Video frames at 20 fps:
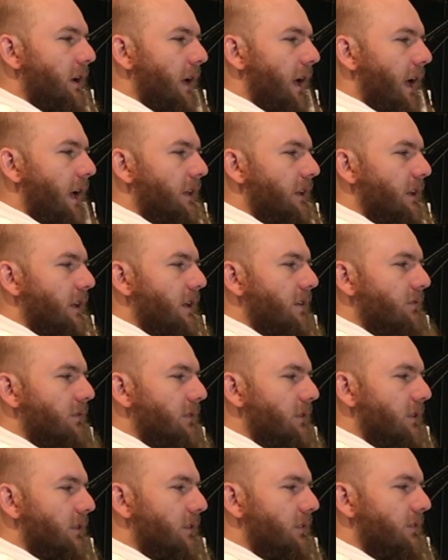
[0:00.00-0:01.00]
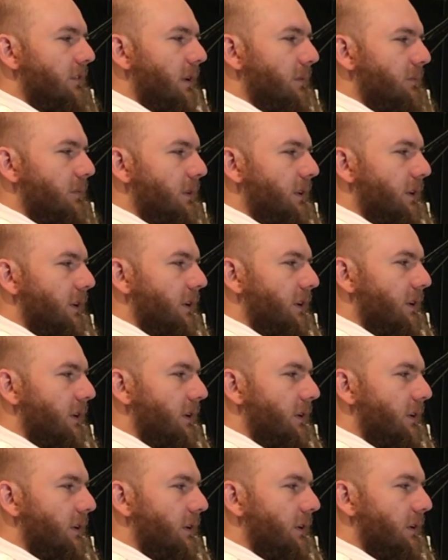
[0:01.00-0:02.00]
And even something
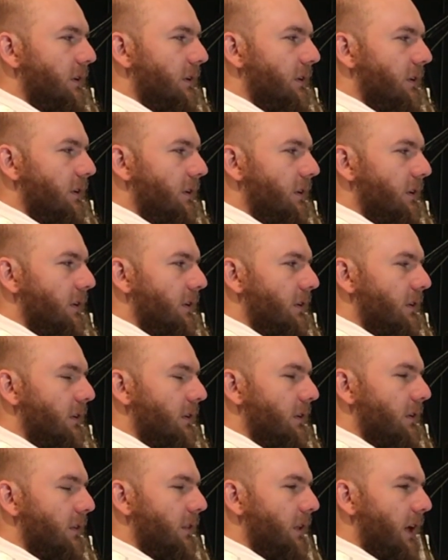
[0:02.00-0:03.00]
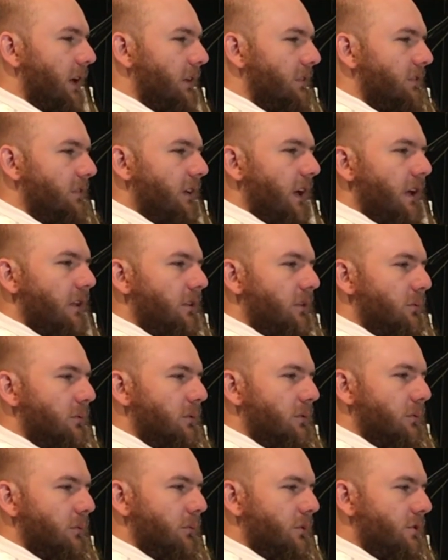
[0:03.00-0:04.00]
like
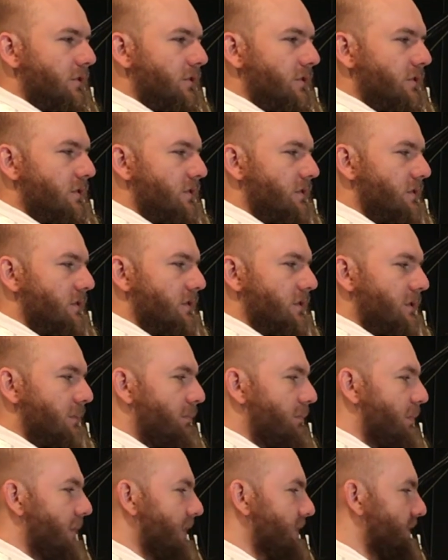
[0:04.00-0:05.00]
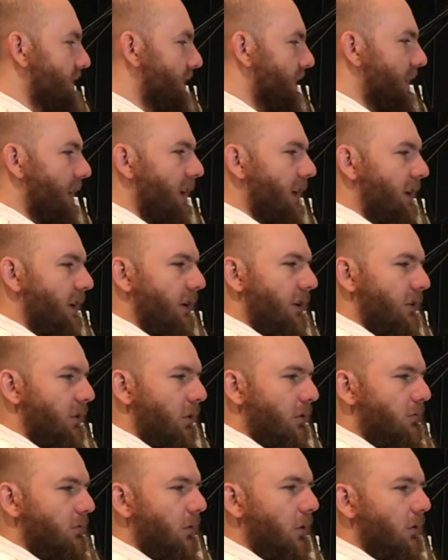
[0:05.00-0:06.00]
sandalwood, which is the best carrier
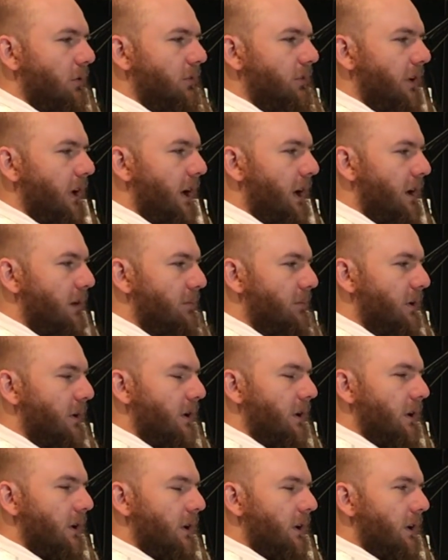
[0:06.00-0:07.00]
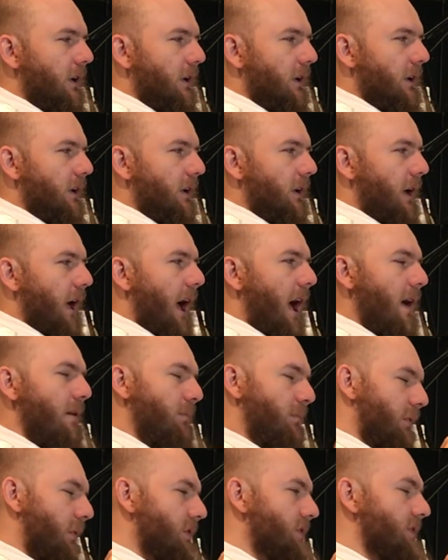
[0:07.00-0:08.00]
of all time, I
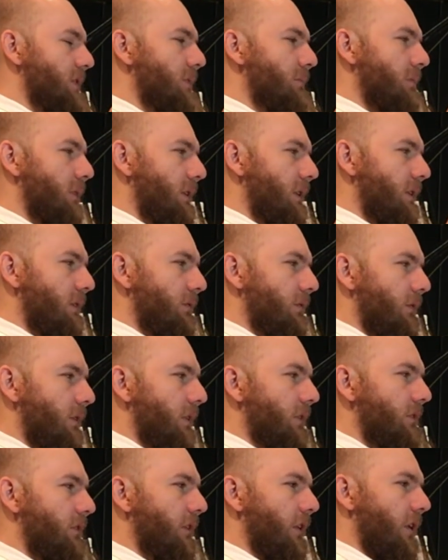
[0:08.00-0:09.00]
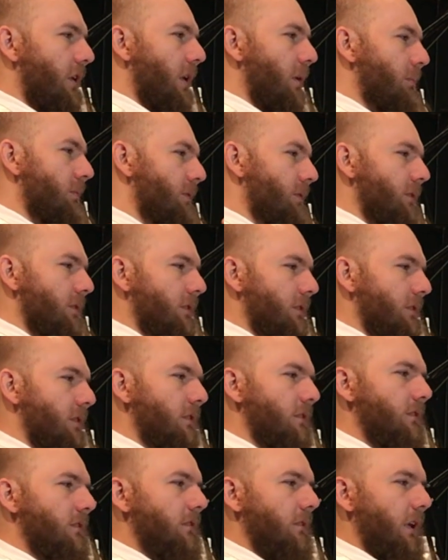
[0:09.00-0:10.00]
personally believe interrupt
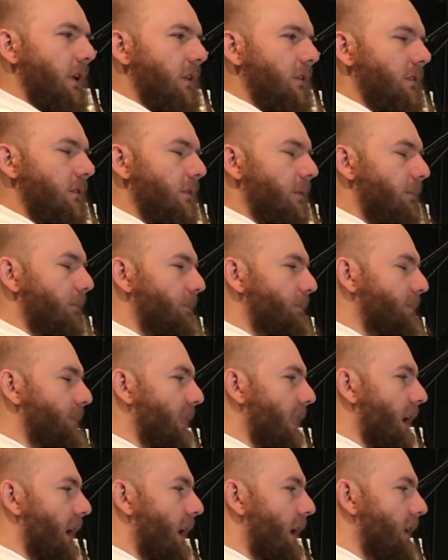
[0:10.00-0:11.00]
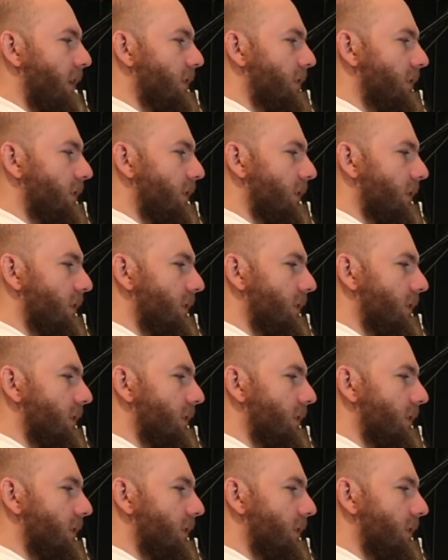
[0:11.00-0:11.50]
this scent. And